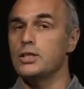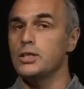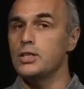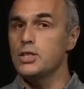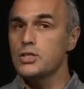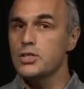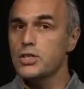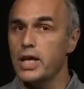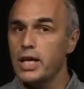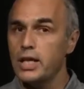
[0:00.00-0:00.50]

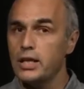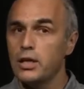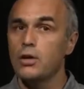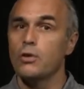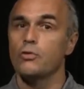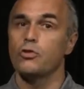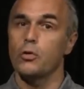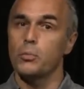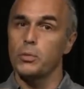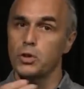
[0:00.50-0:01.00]
Design
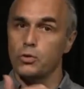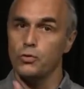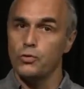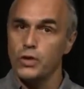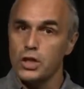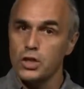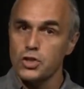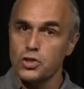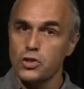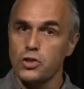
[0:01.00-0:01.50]
for
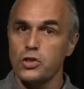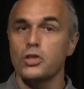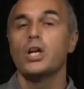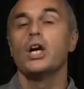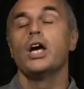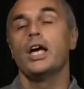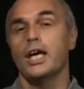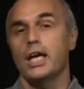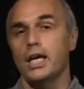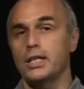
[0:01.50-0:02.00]
Manufacturing
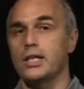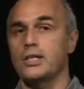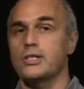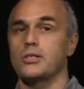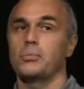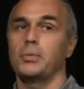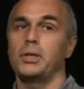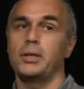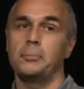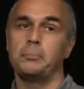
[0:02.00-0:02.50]
and
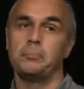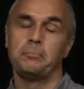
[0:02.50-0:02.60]
Assembly.